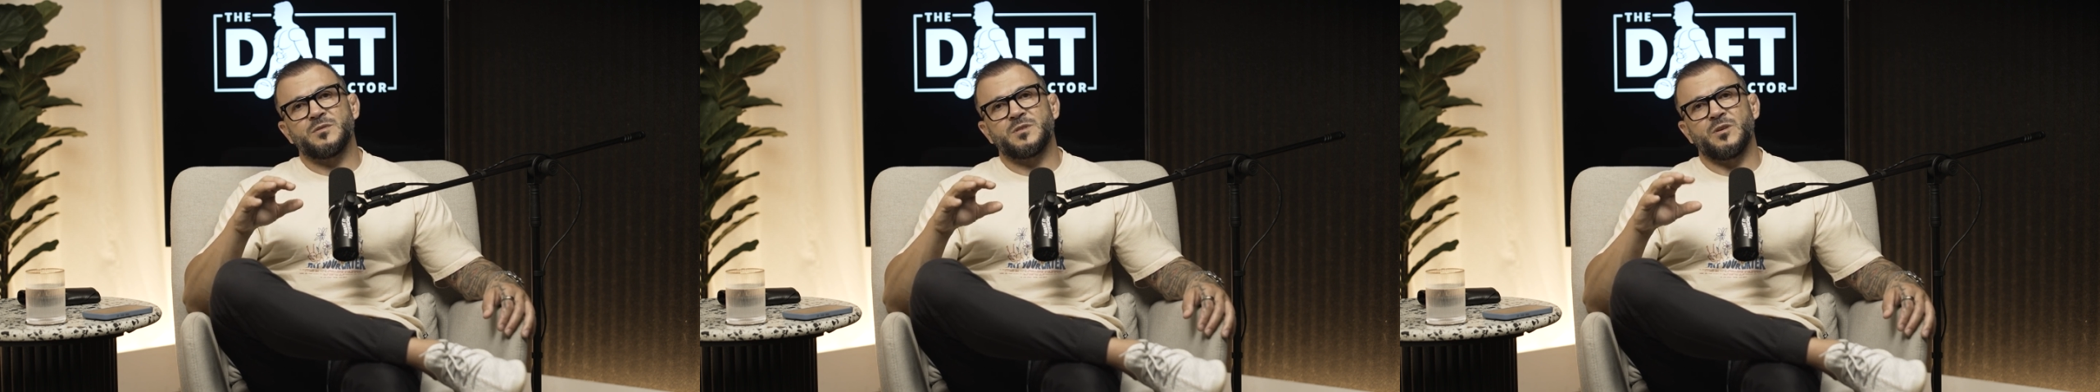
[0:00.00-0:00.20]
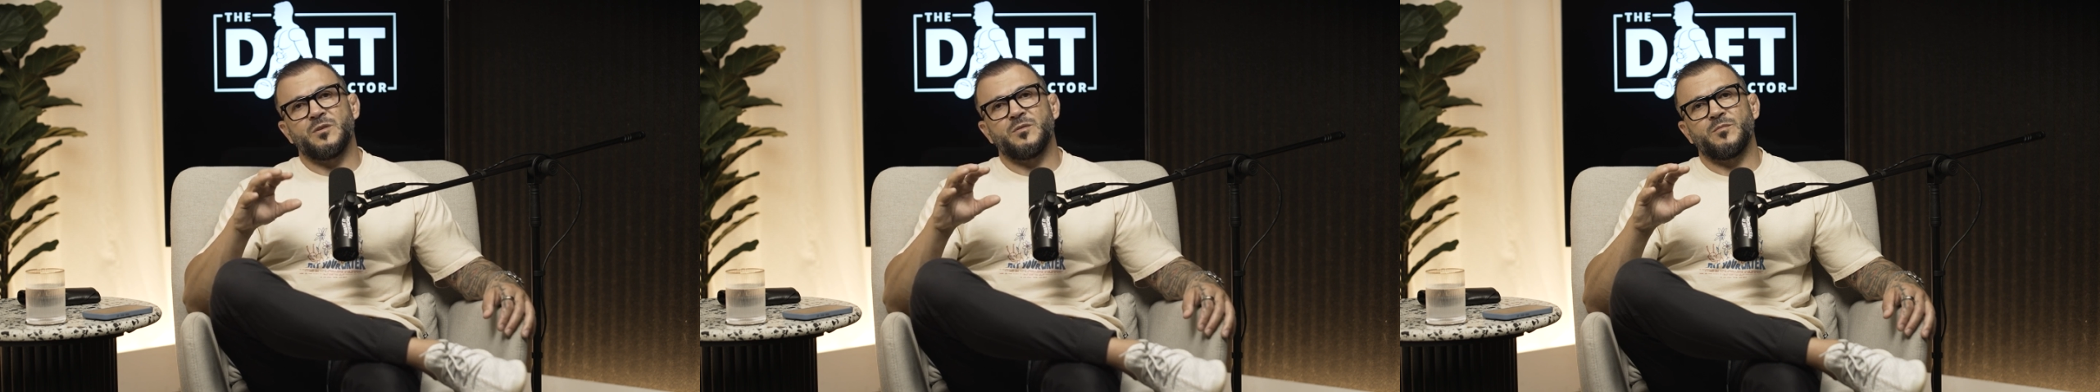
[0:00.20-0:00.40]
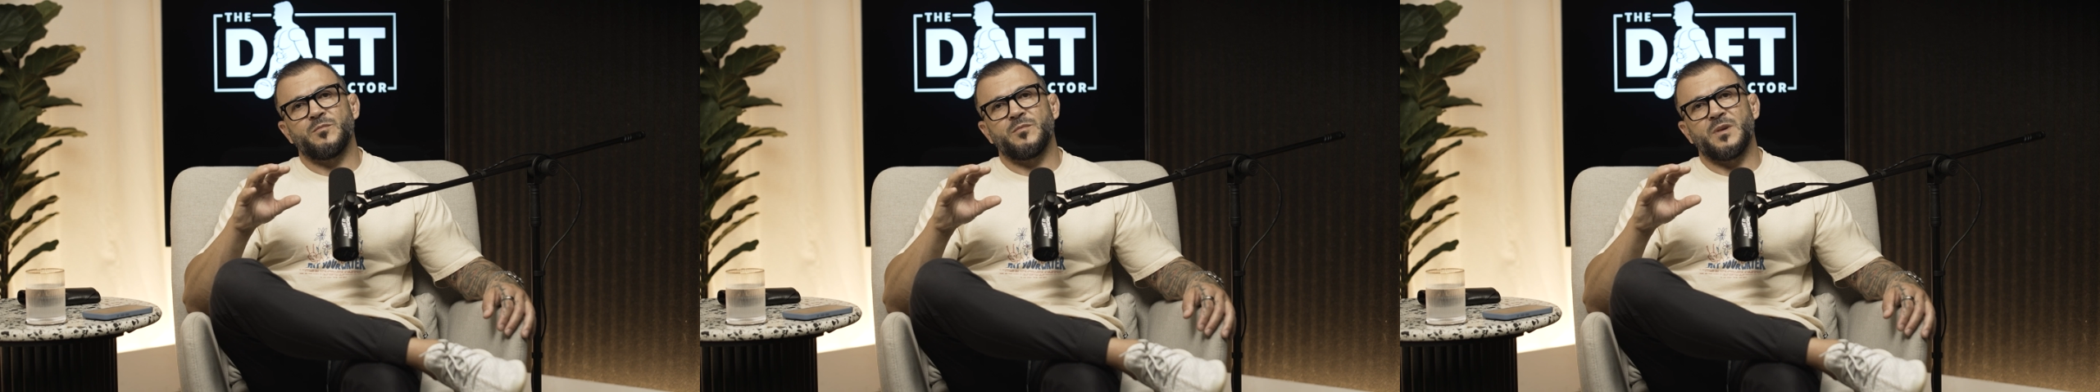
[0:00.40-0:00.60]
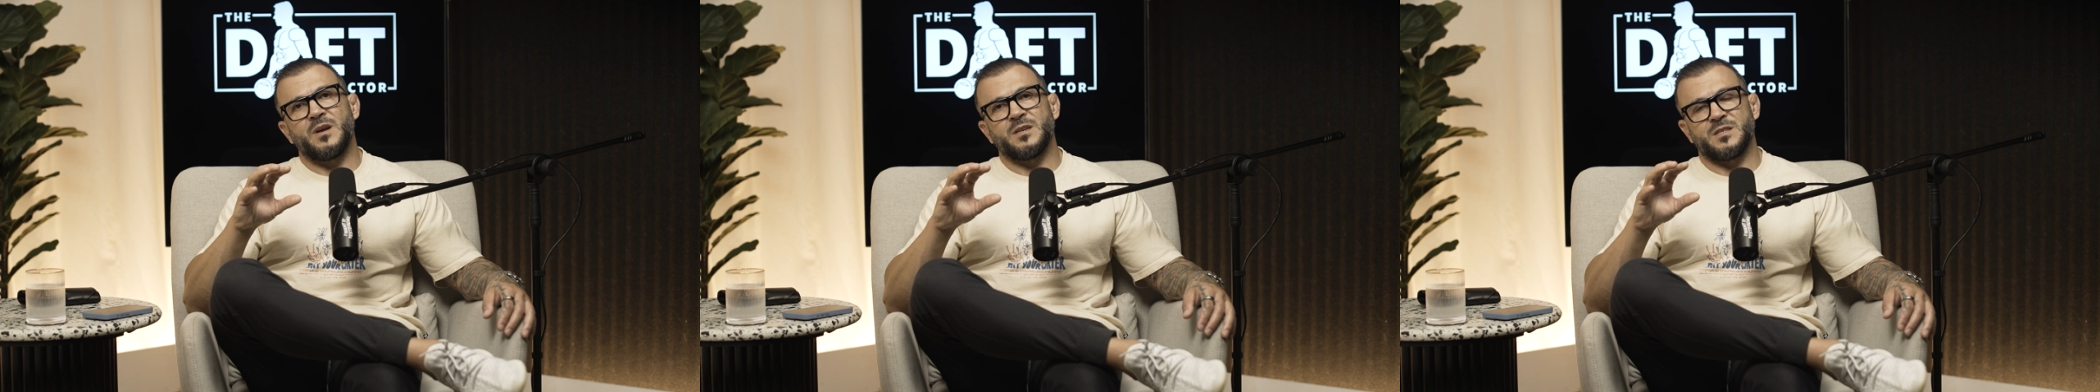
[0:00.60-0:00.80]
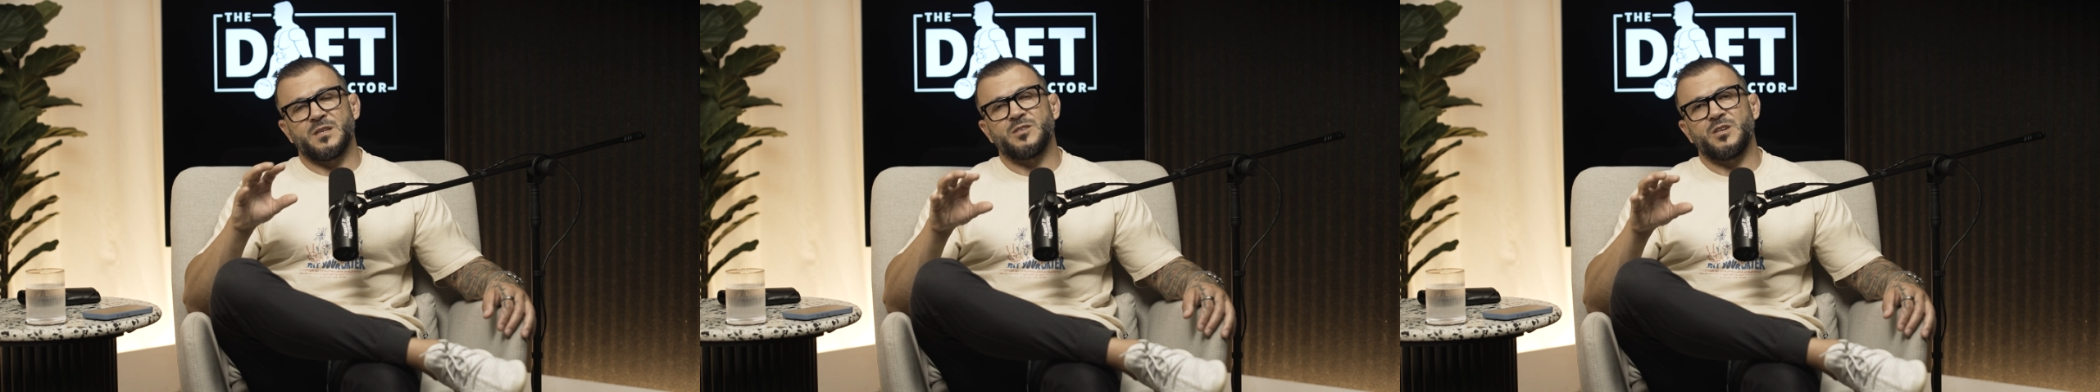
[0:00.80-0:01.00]
so
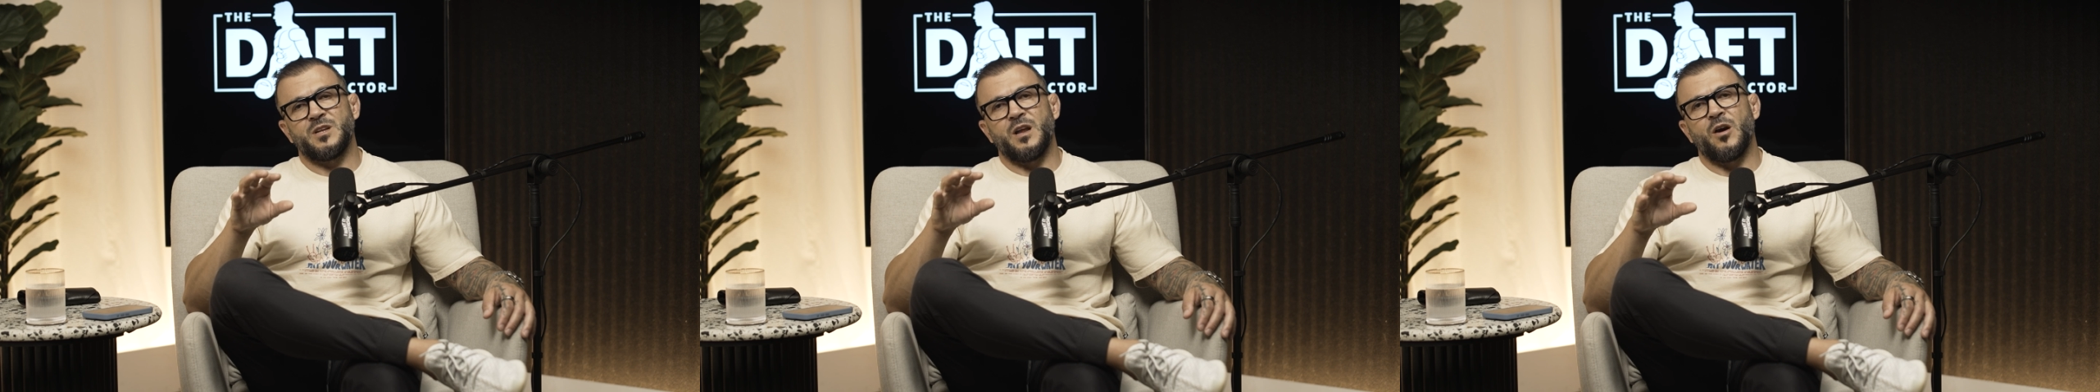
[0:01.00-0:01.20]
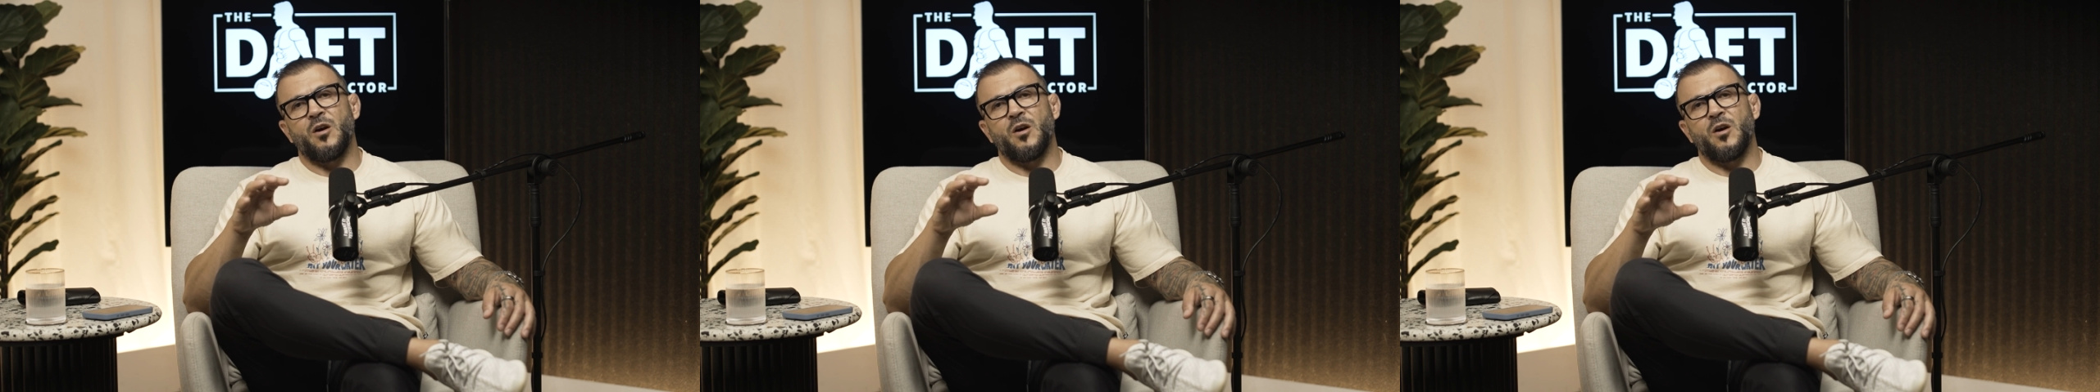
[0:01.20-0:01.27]
essentially